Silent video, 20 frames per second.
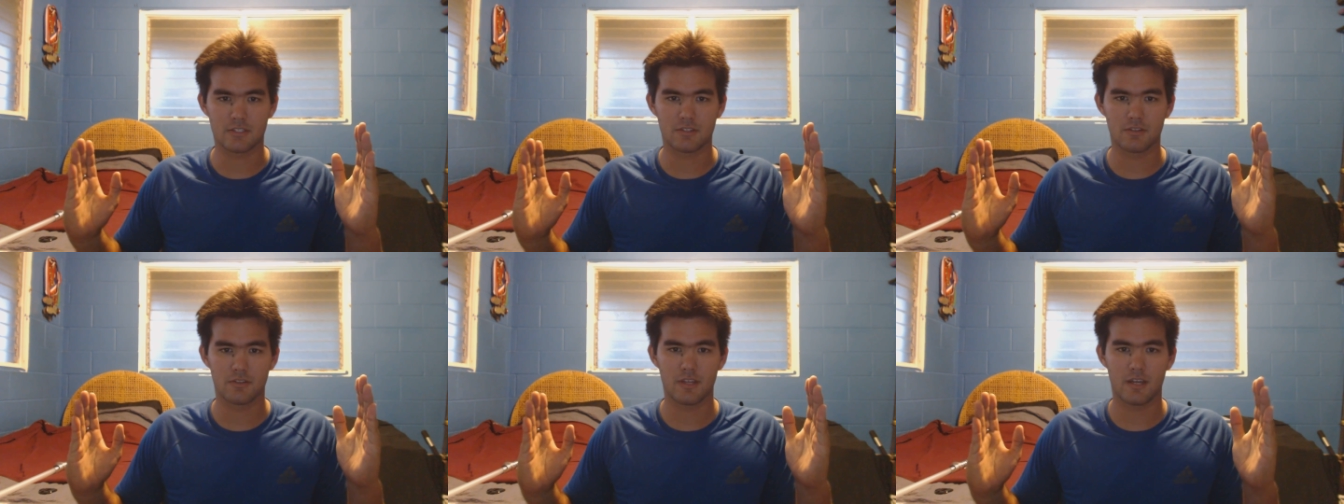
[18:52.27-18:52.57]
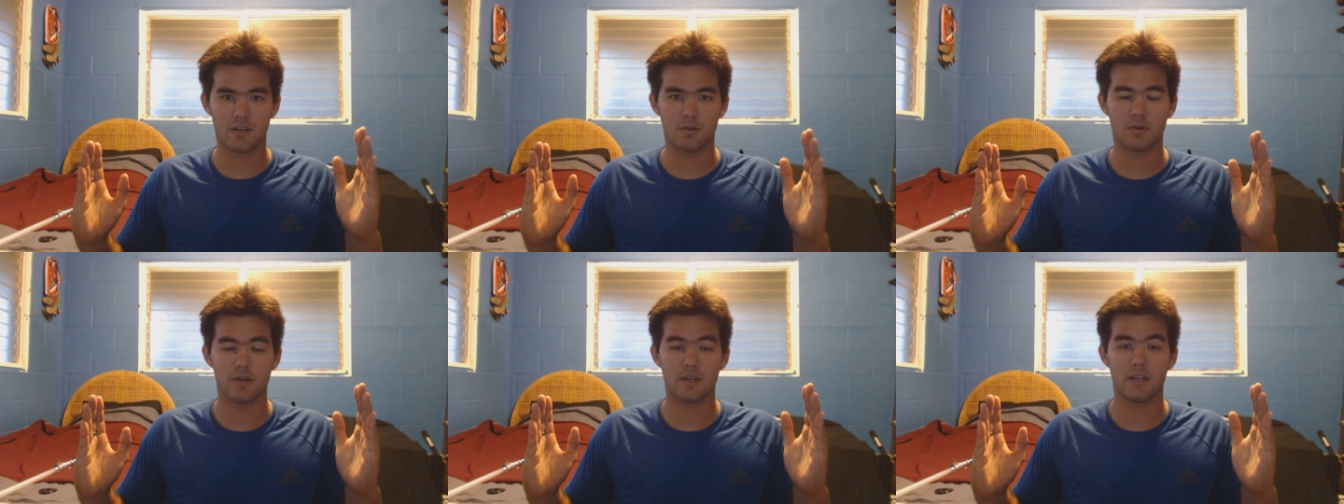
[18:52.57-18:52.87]
So
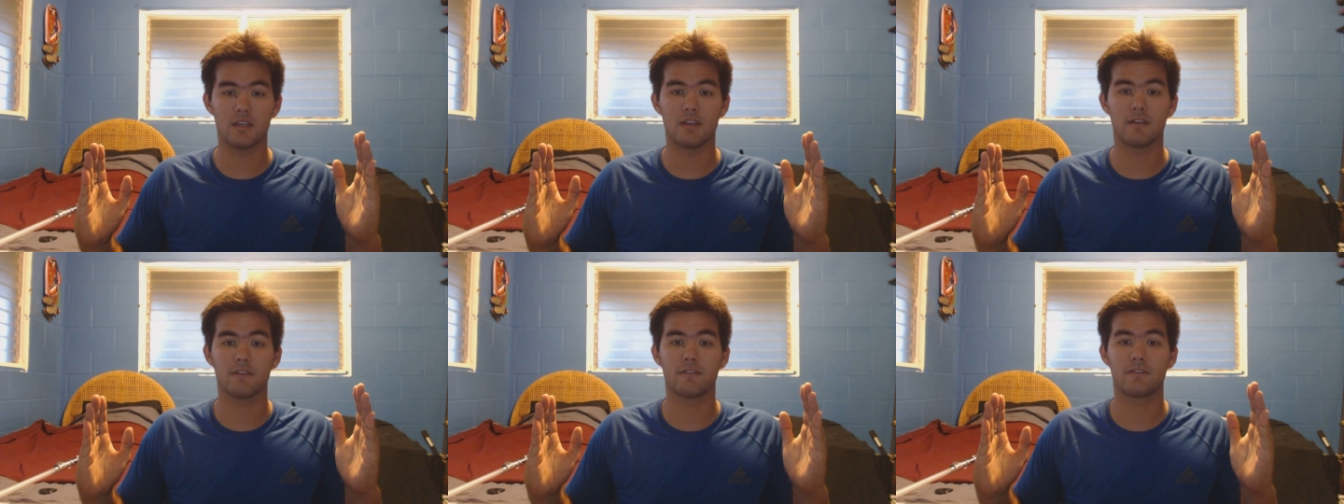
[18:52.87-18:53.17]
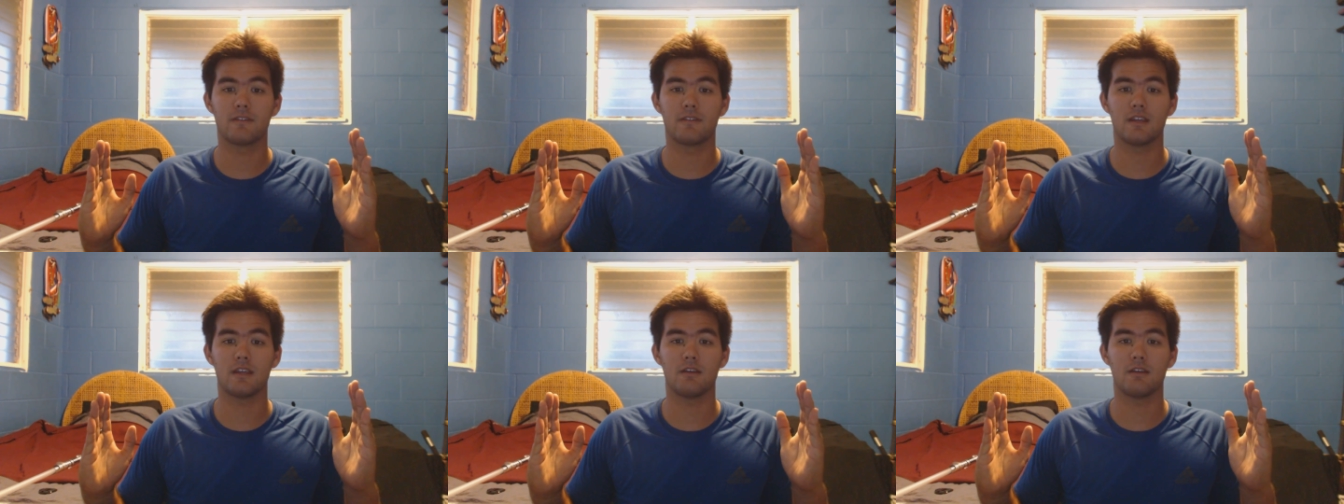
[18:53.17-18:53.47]
that way, if
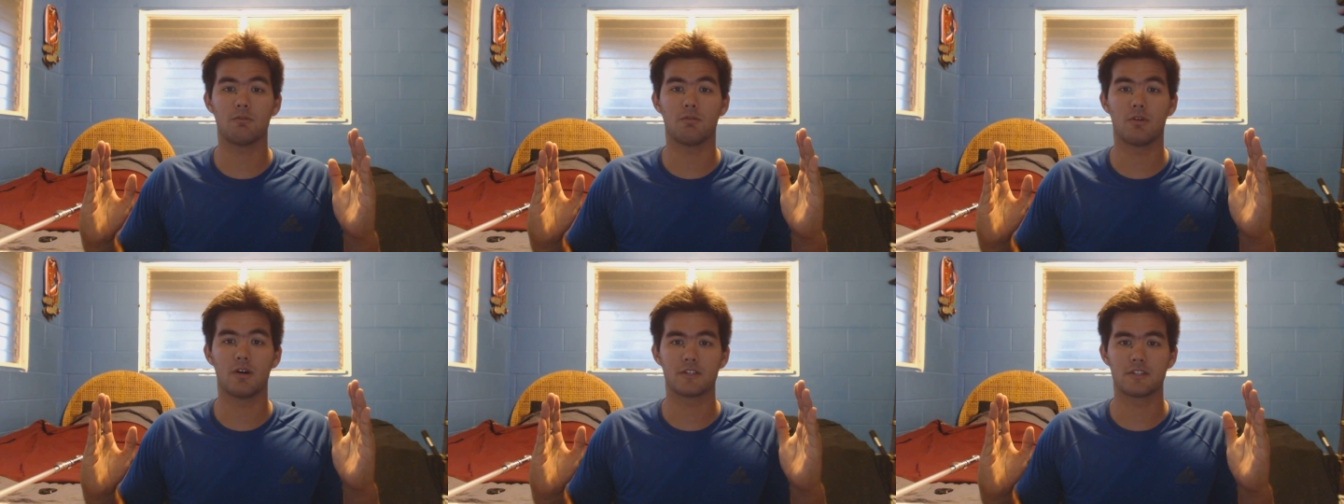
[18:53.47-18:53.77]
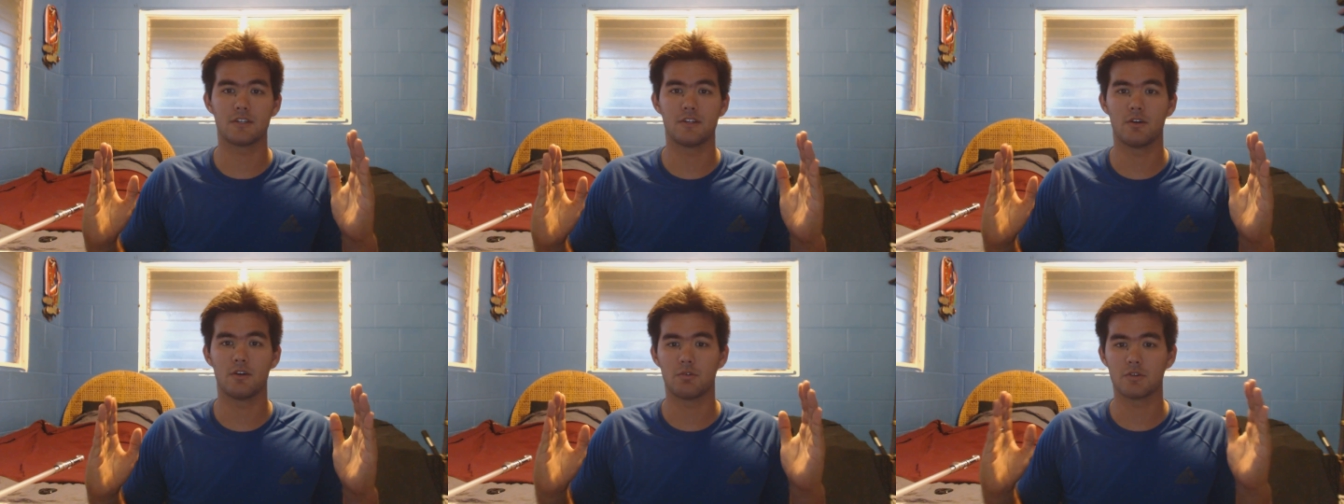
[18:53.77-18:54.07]
they want
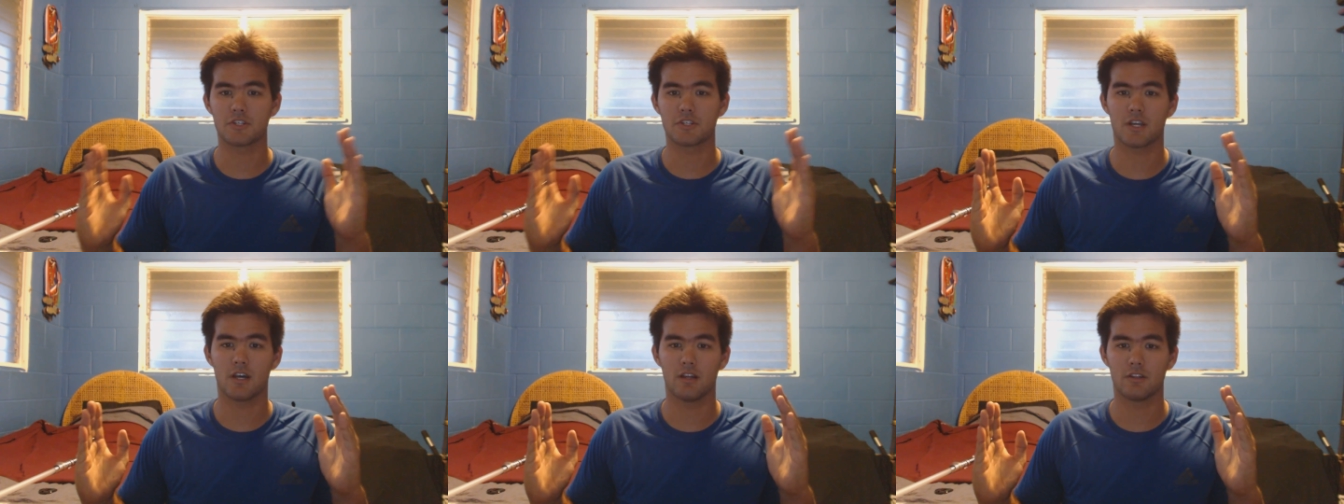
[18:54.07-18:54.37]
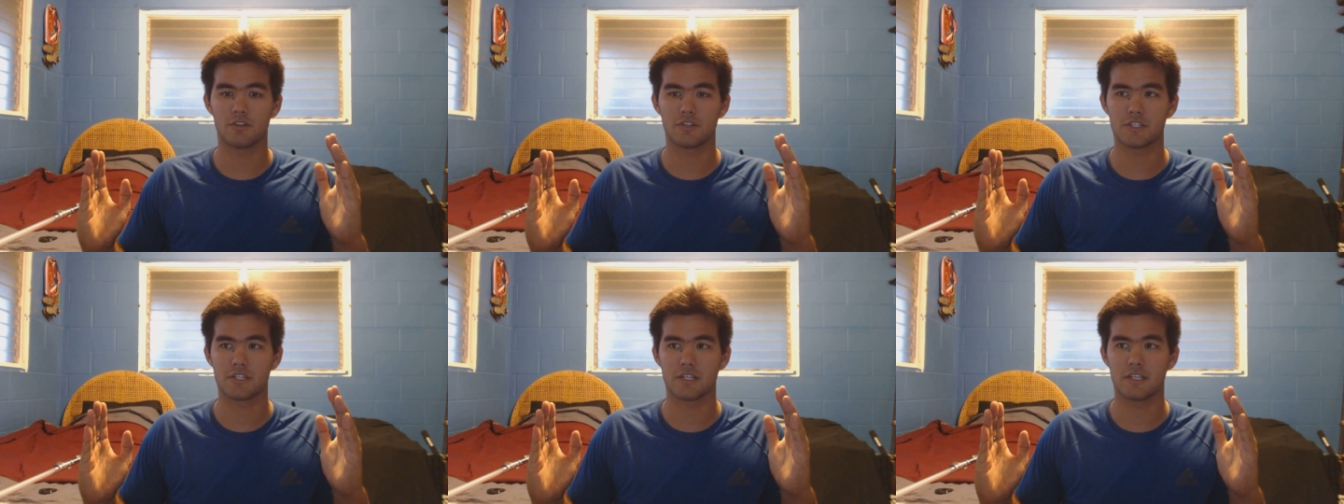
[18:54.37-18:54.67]
to know which
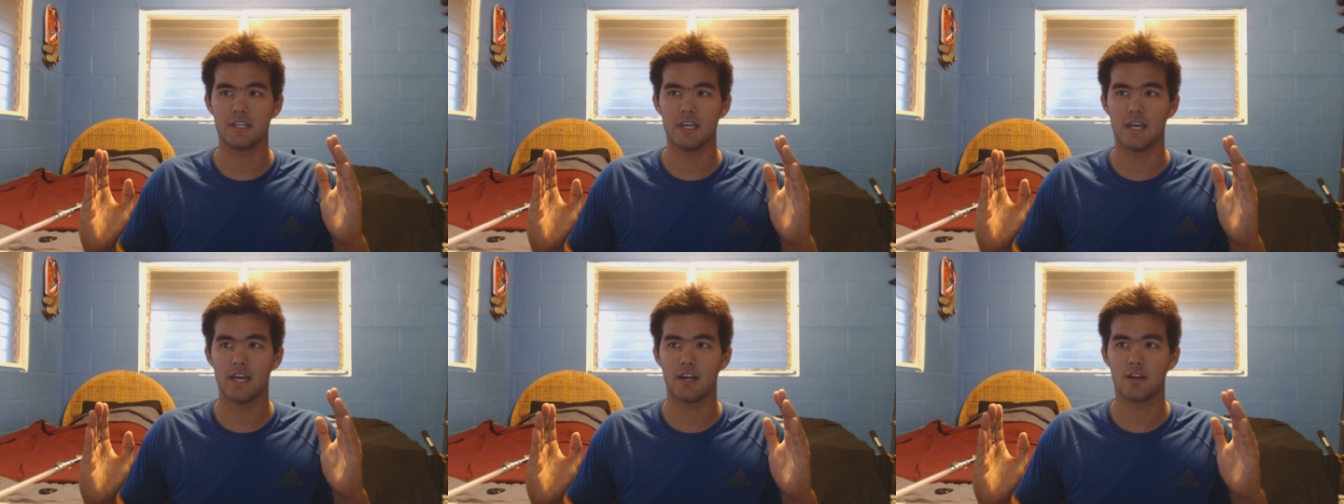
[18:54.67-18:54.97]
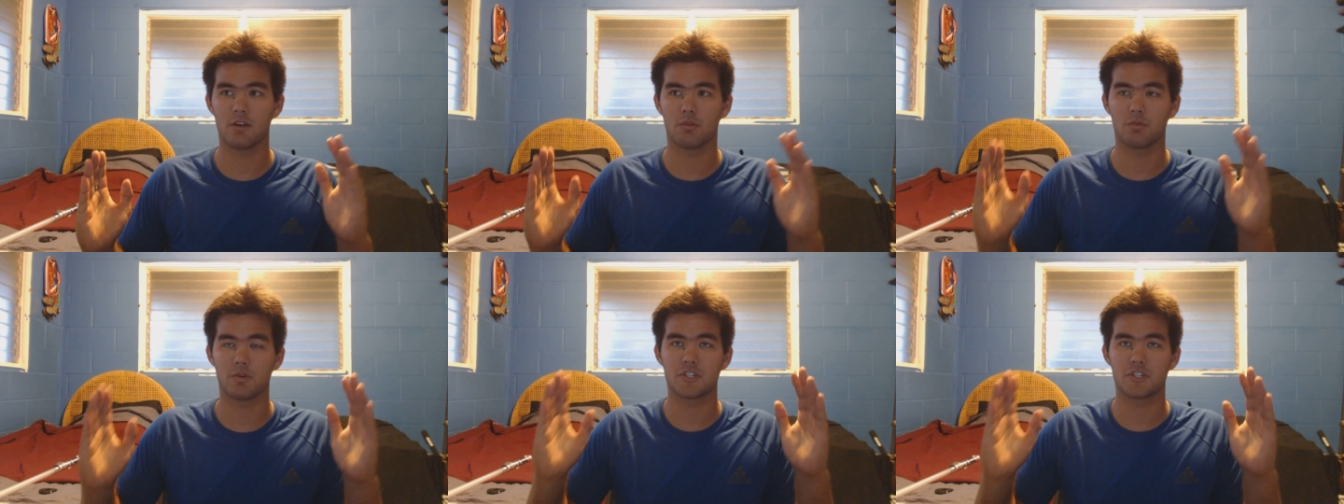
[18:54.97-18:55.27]
colors to
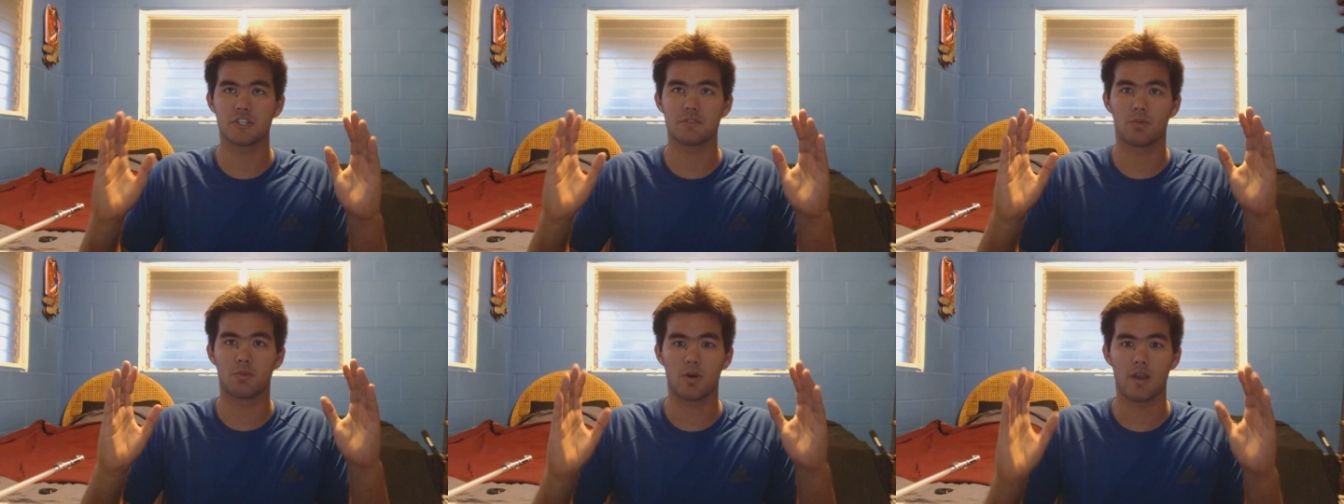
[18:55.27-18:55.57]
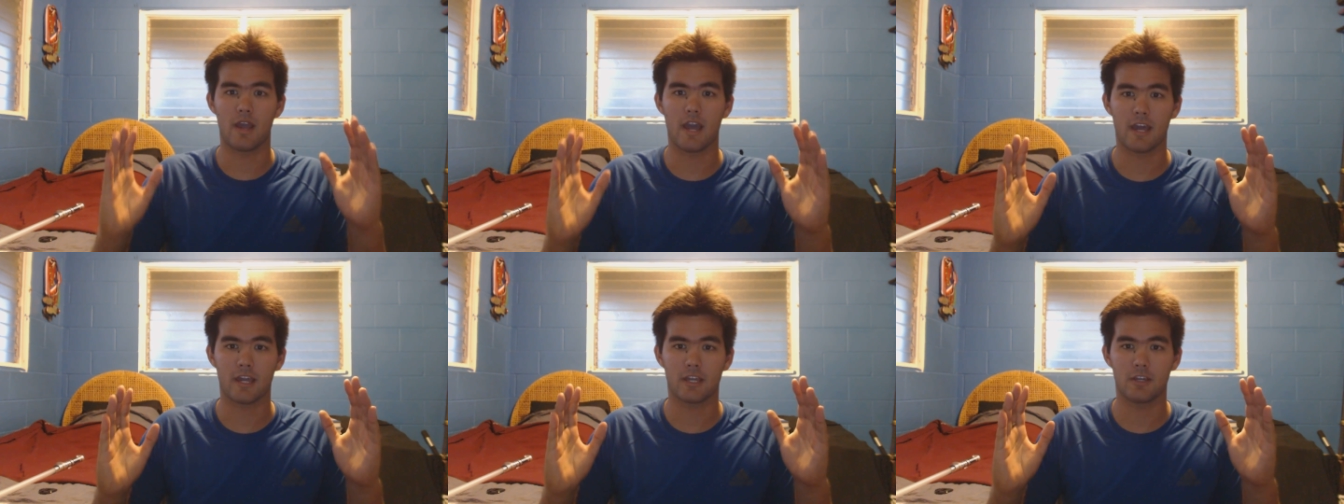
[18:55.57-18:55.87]
get or which is
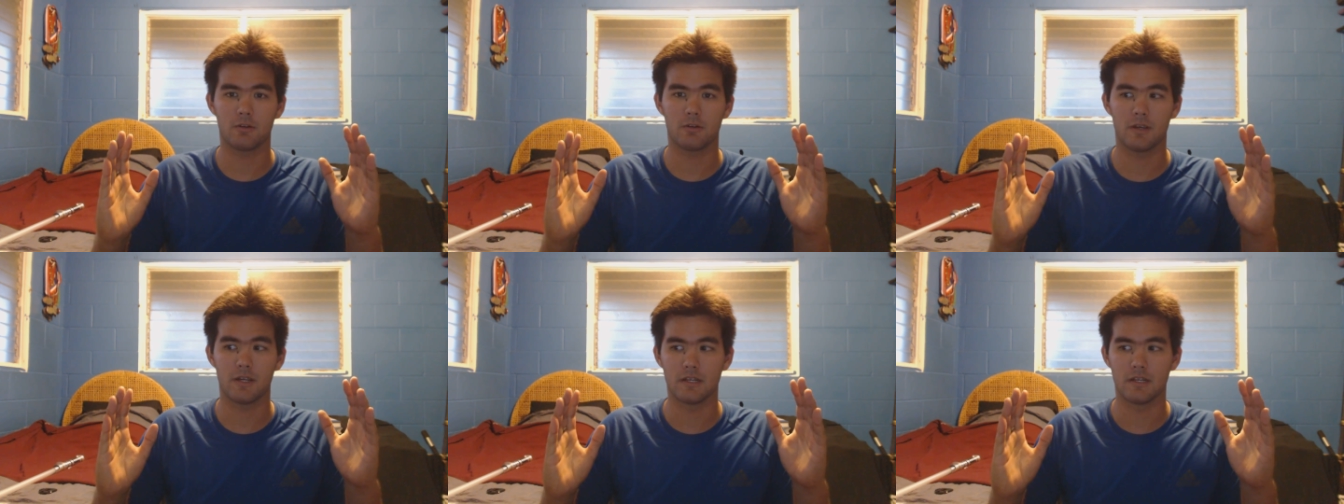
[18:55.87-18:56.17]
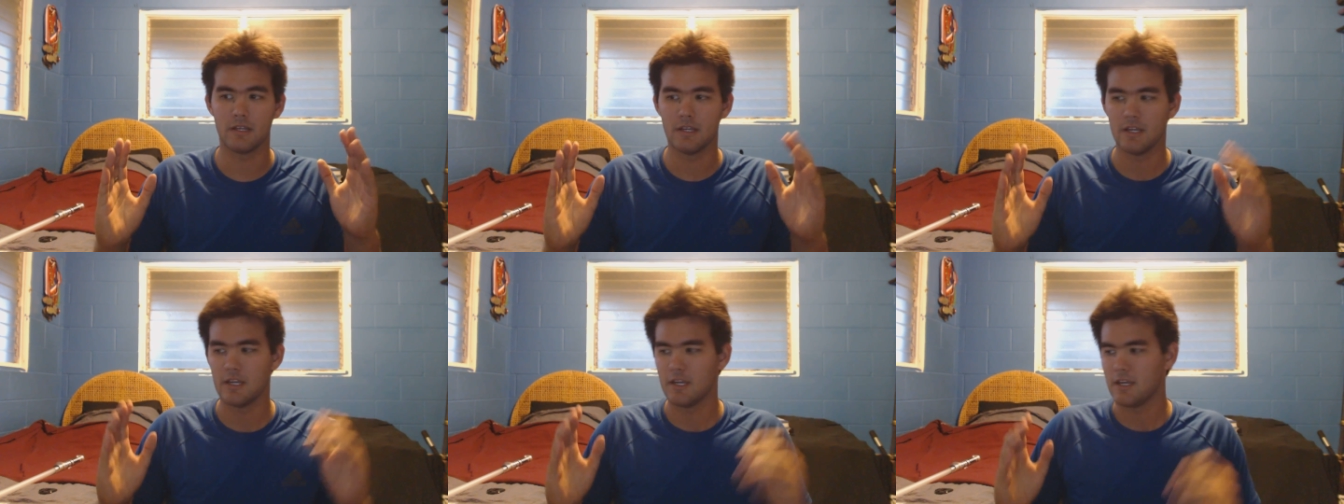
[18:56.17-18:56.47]
more accurate,